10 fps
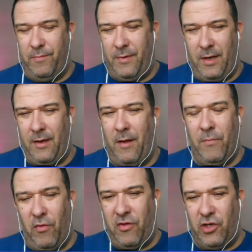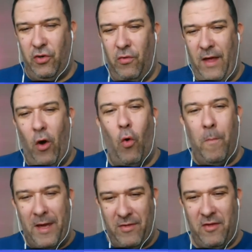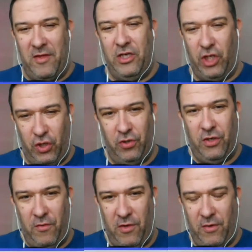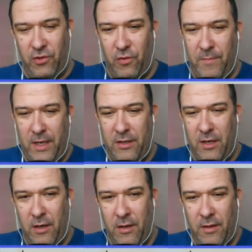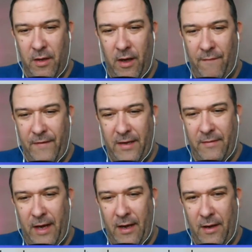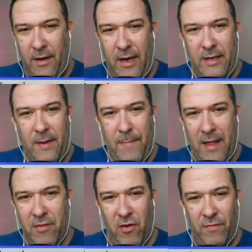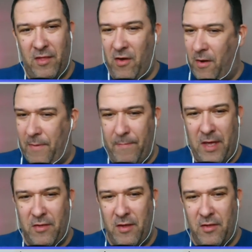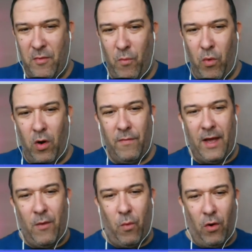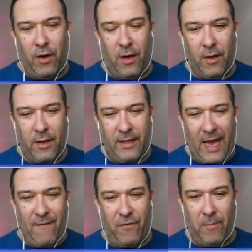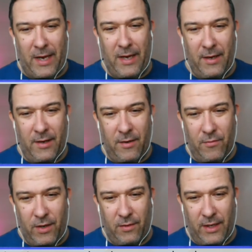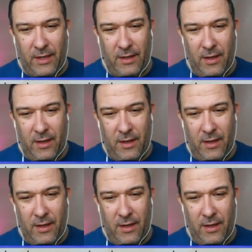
I'm not so sure that all businesses should use social media. I think that it depends on the type of business and what they want to get from it, really.